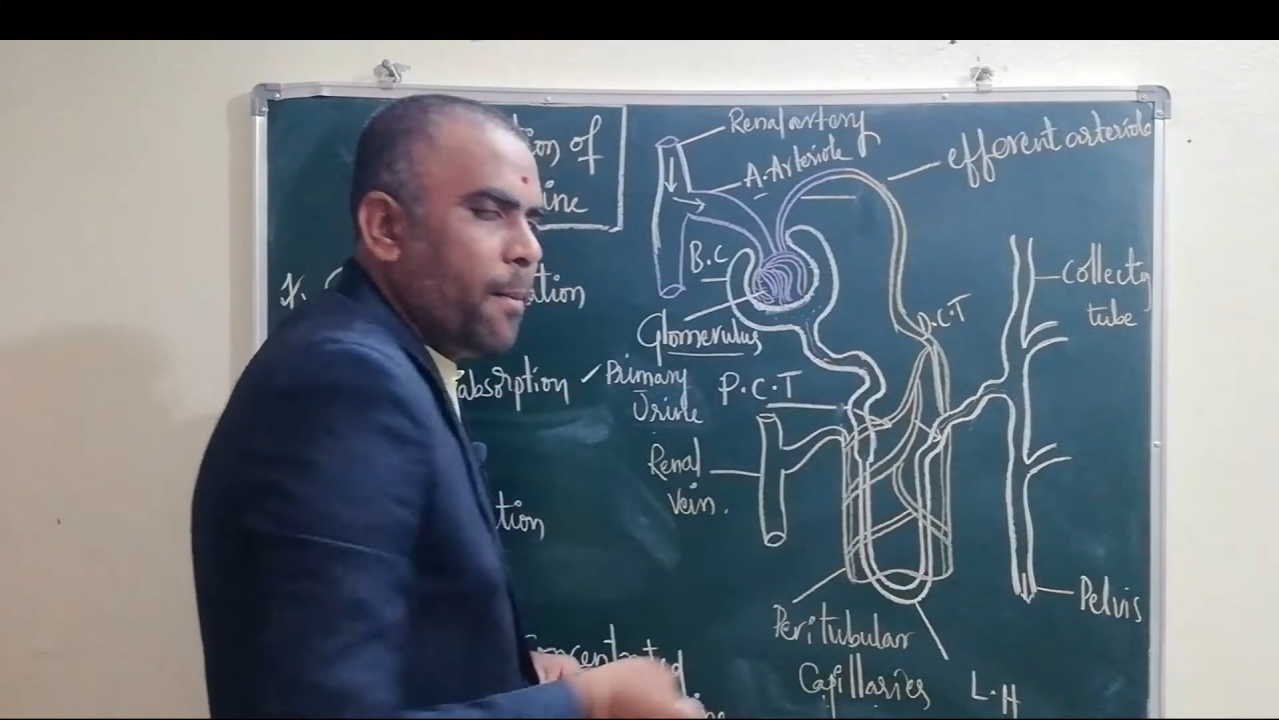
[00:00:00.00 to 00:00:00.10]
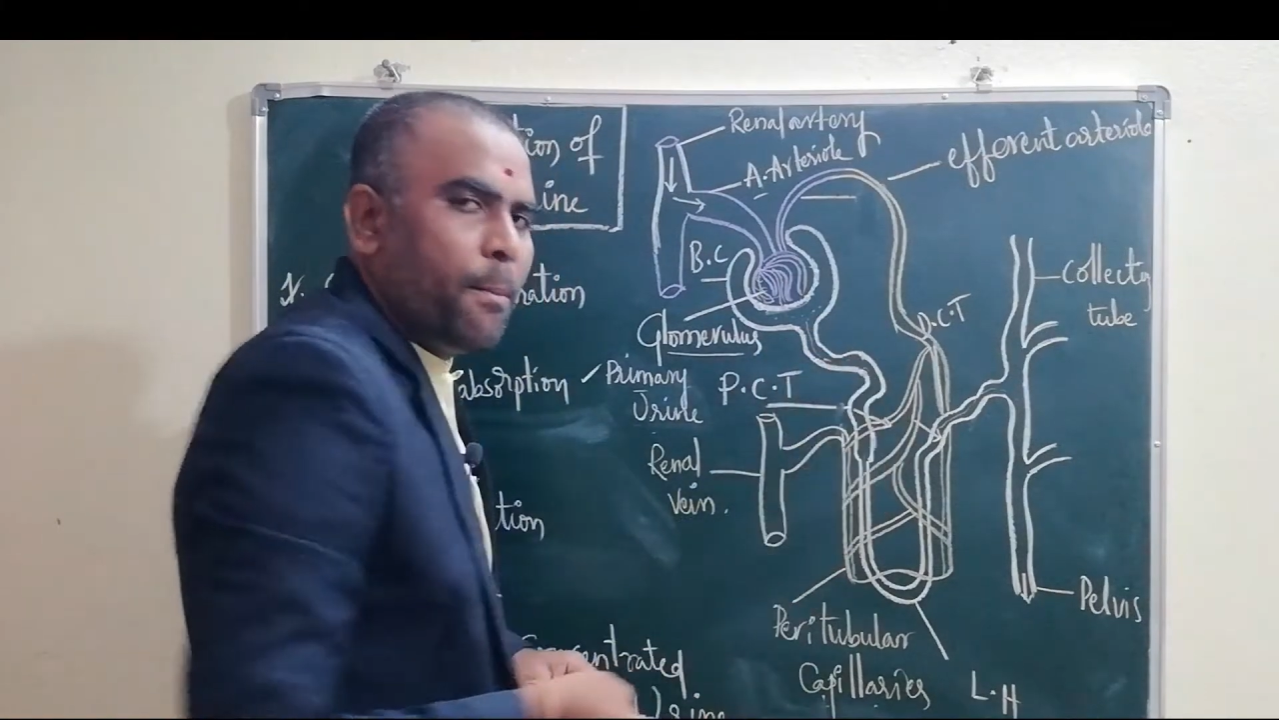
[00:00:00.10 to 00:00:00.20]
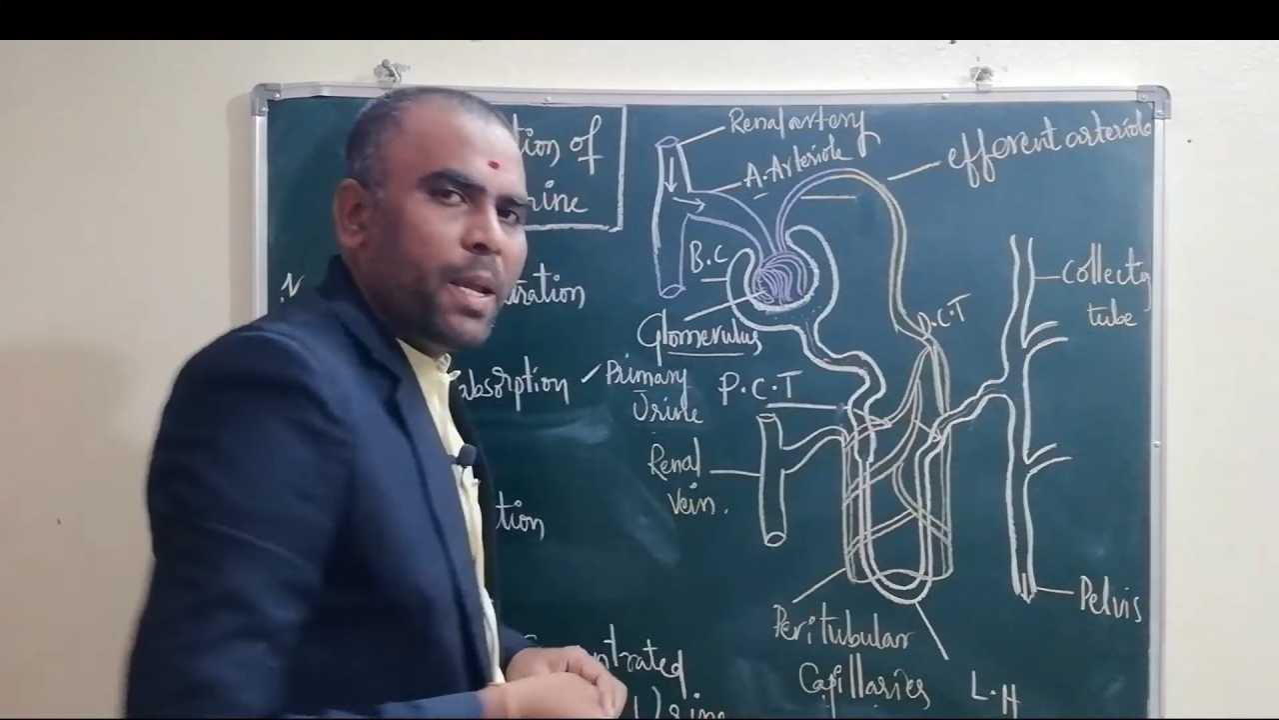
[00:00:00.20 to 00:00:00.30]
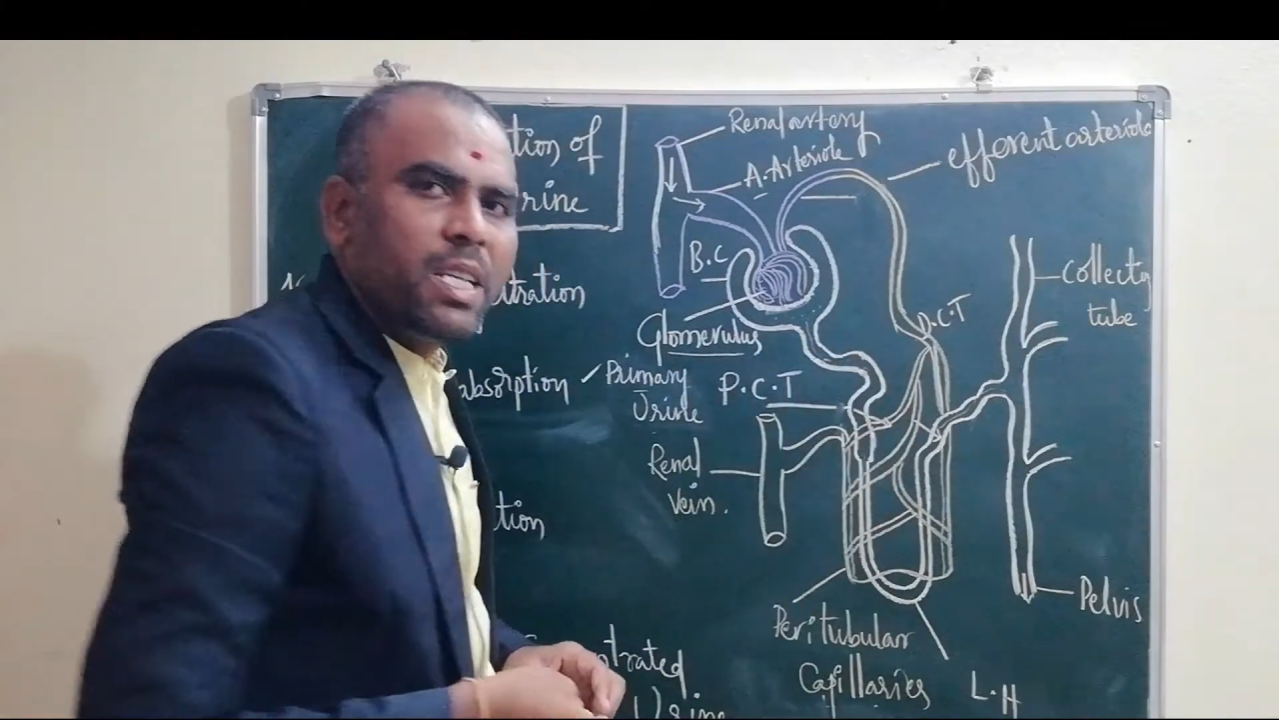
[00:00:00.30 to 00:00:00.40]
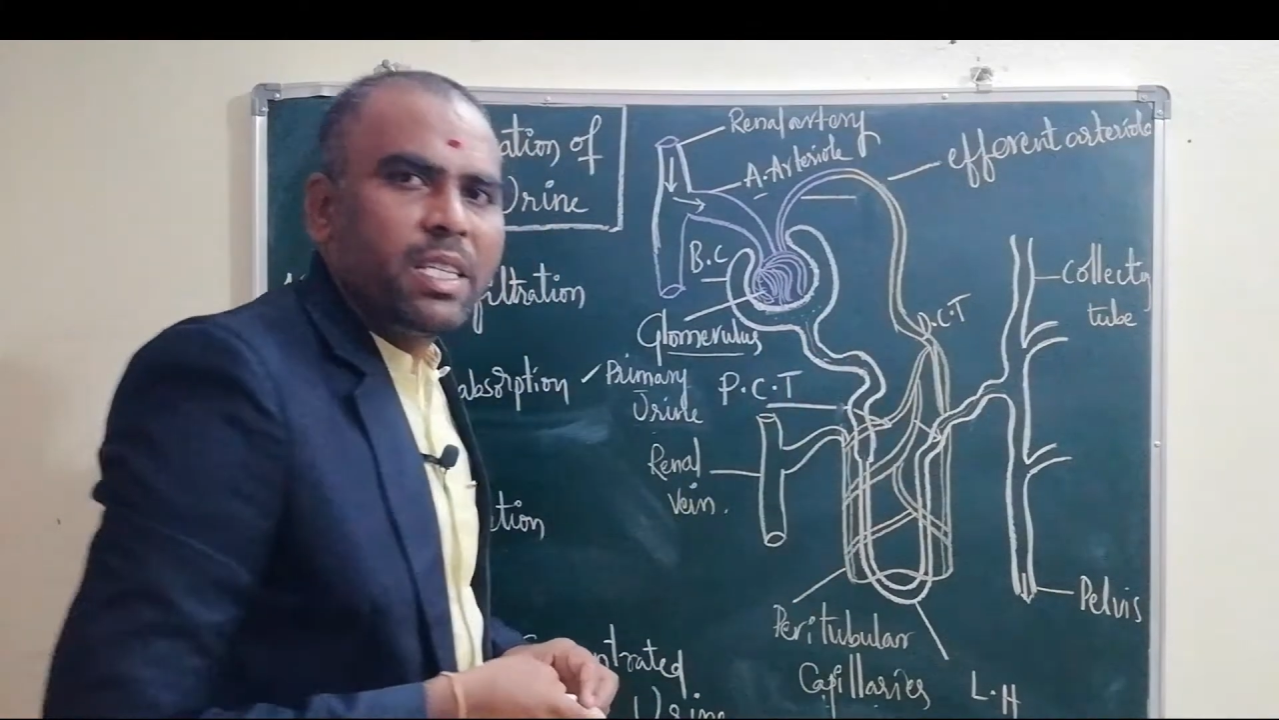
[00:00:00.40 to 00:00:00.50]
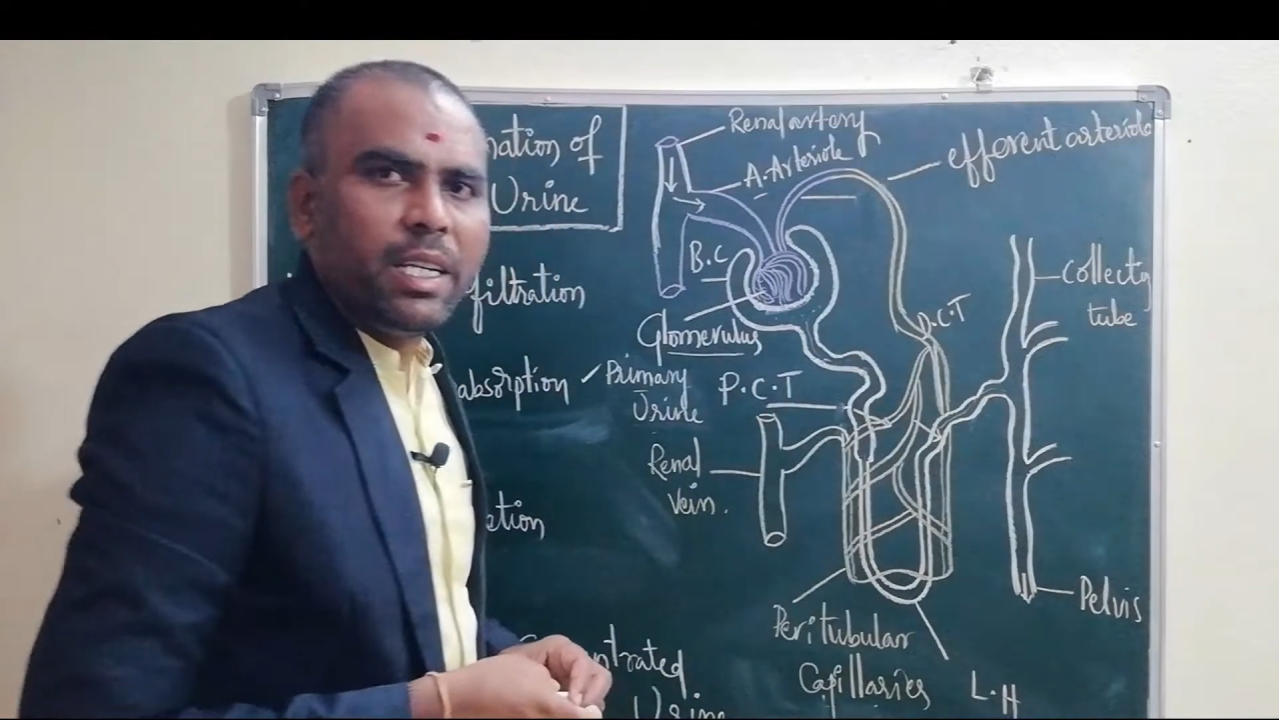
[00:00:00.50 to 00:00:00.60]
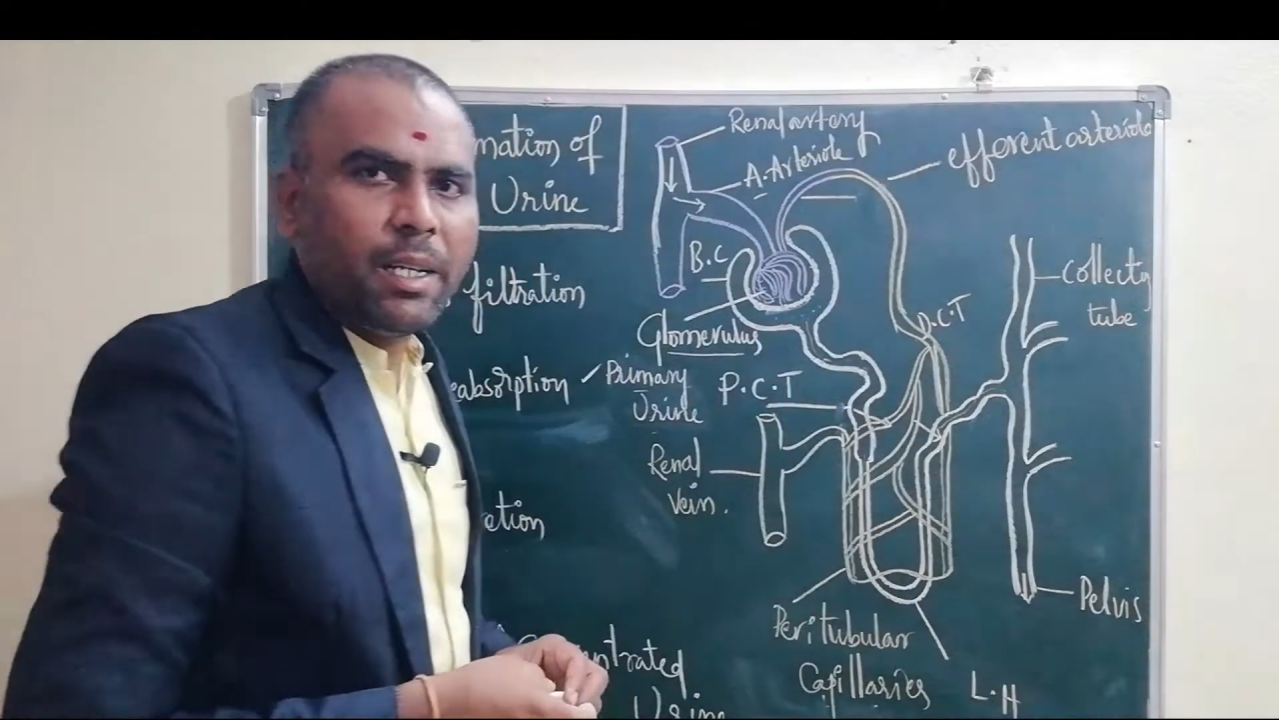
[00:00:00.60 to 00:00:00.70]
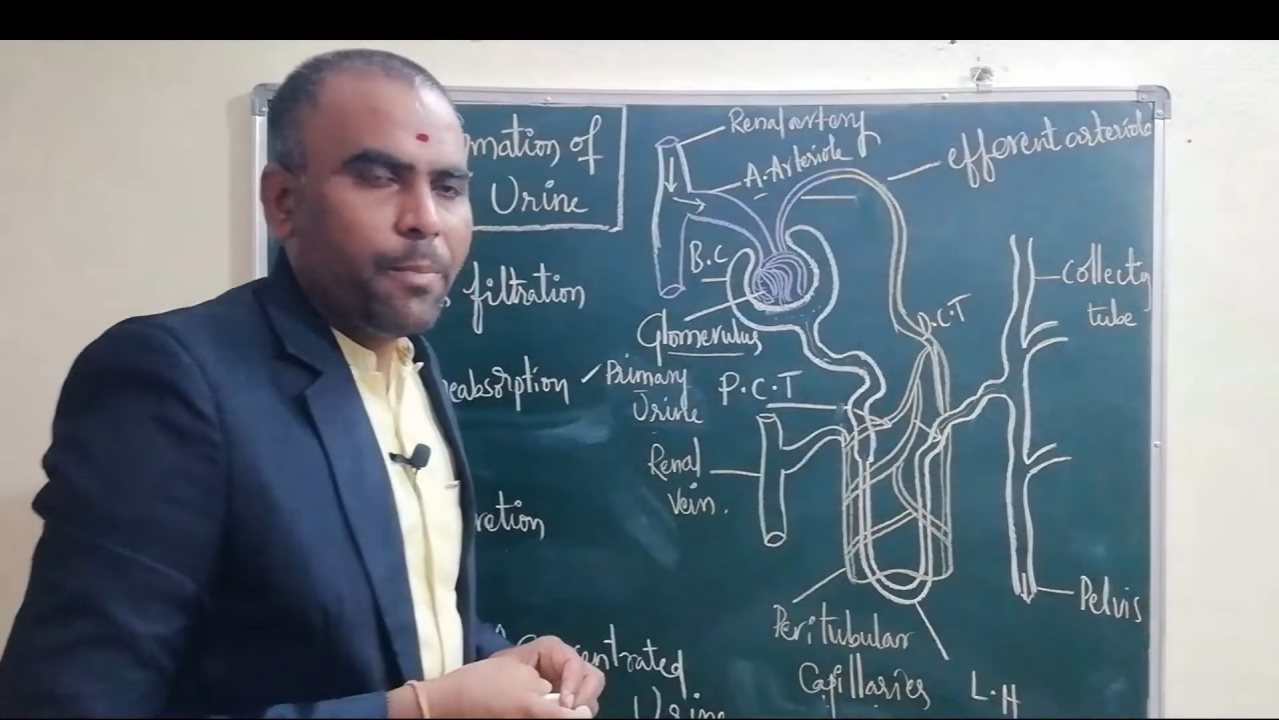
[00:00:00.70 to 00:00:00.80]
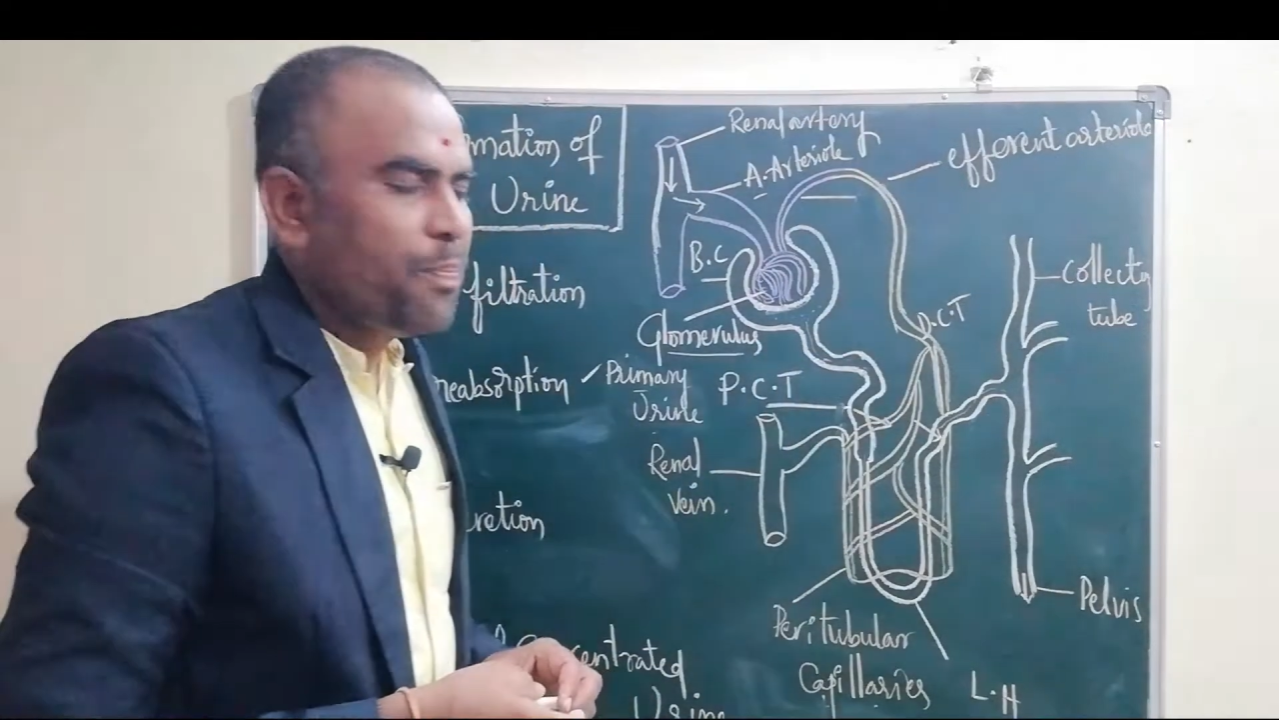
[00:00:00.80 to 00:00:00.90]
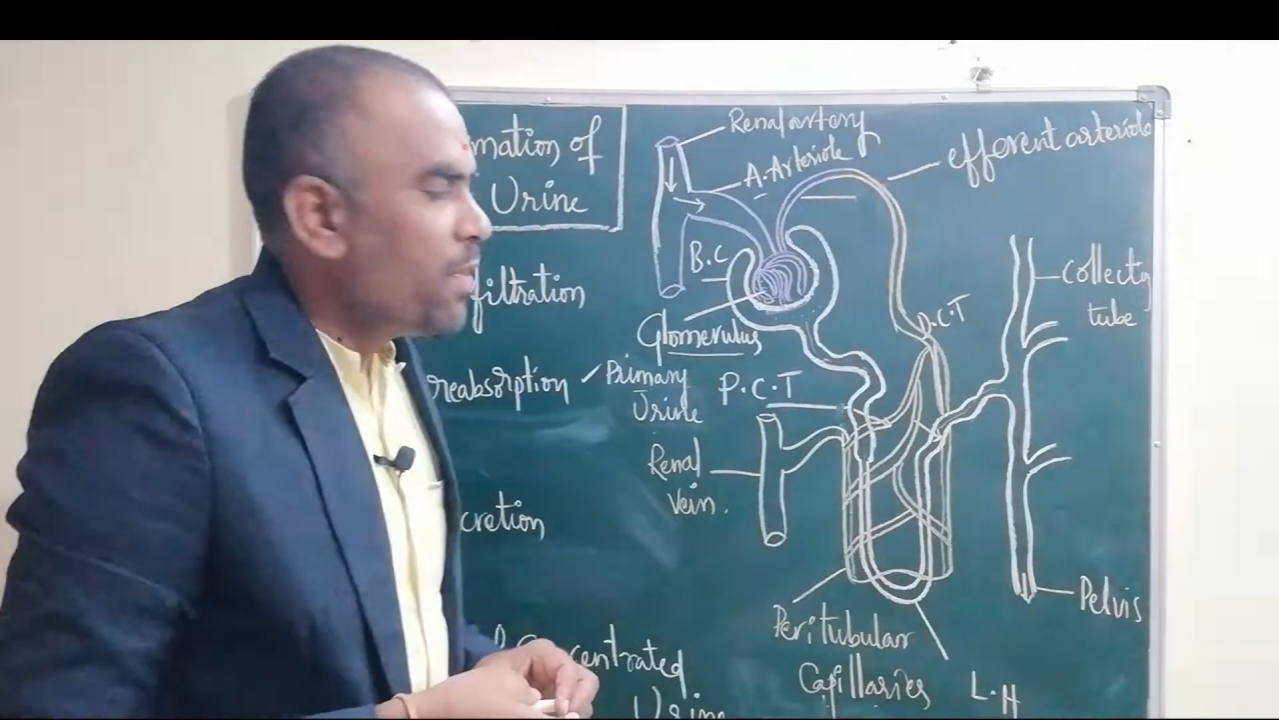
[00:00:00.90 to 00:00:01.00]

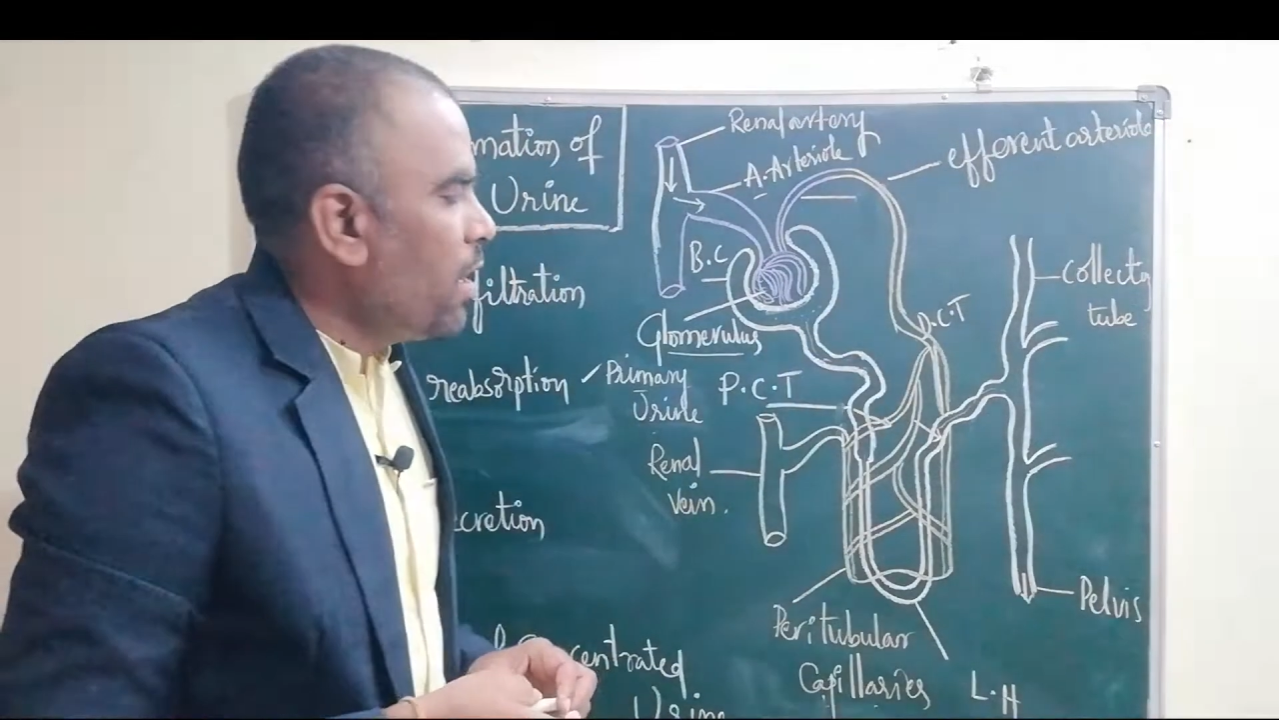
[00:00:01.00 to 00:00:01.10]
PCT.